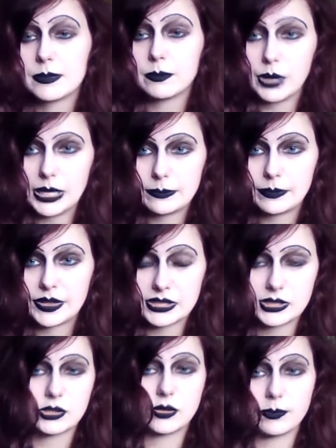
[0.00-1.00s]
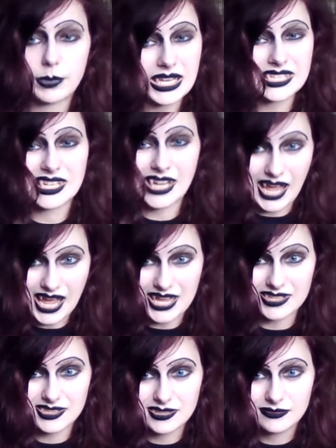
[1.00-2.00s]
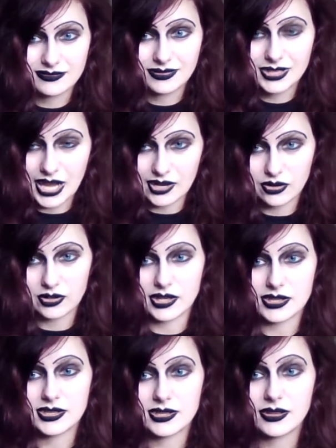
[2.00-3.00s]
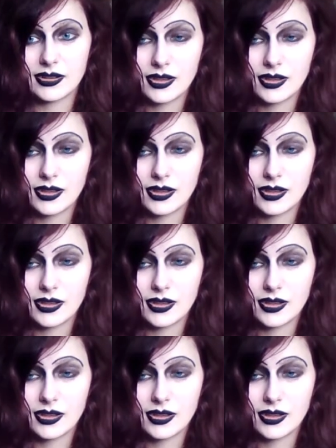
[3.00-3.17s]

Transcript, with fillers: But this is your basic ass cat harness